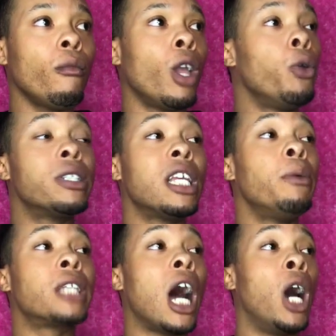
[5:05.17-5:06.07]
You could tell it
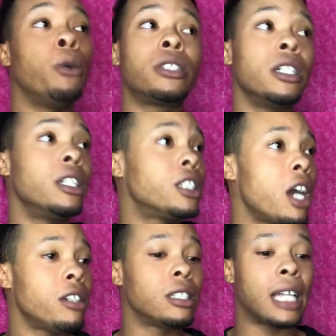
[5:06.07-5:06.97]
was an all Southern
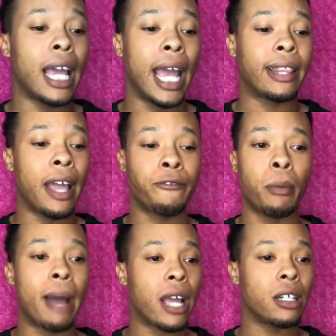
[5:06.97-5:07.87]
church because they had that
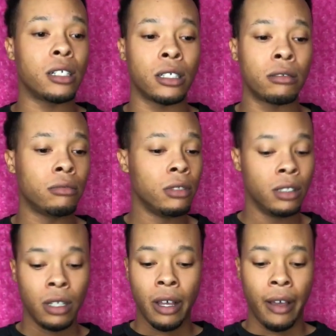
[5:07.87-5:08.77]
Formica
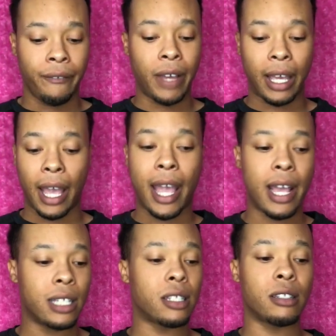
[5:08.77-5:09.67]
fake
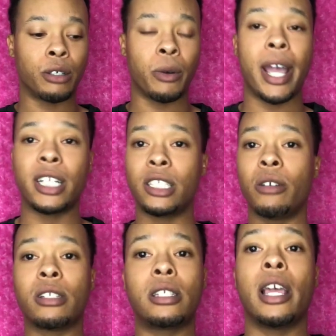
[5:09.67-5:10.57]
ass grass shit on
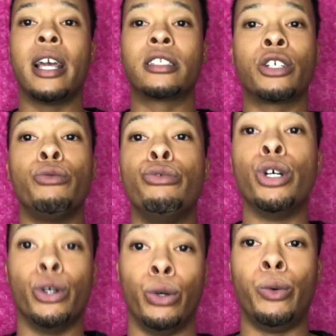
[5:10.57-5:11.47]
the stairs, so you
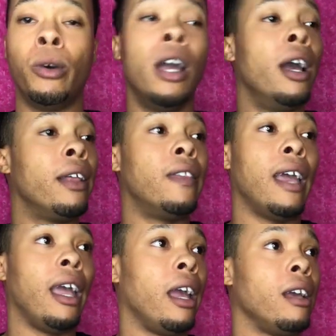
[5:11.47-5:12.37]
knew
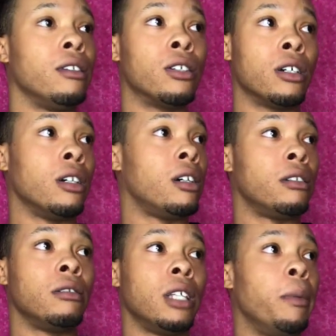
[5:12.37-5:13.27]
that,
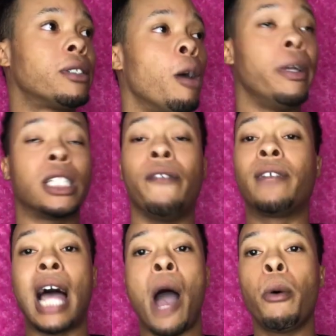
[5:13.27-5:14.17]
girl, it was gonna be some
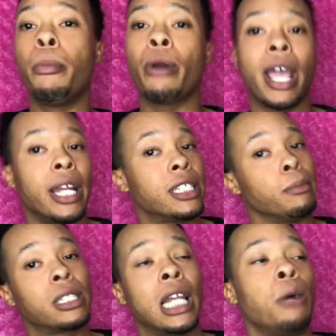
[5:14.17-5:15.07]
flower bringing and some
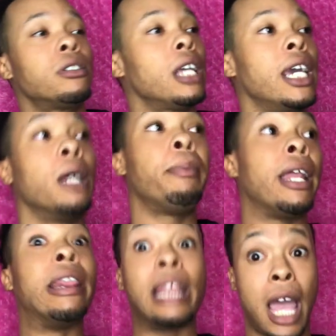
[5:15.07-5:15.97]
slow singing up
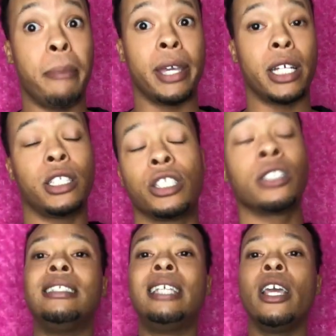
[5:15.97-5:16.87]
in that bitch.
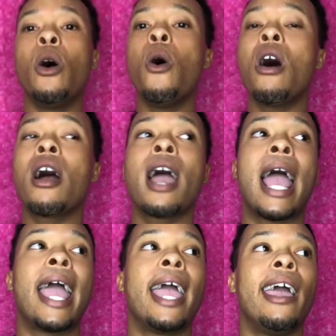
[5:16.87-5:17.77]
Dior
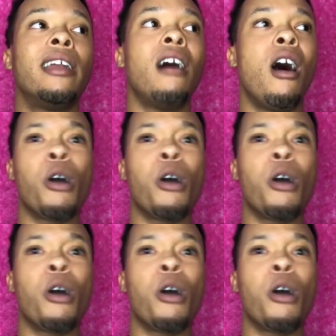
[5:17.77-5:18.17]
and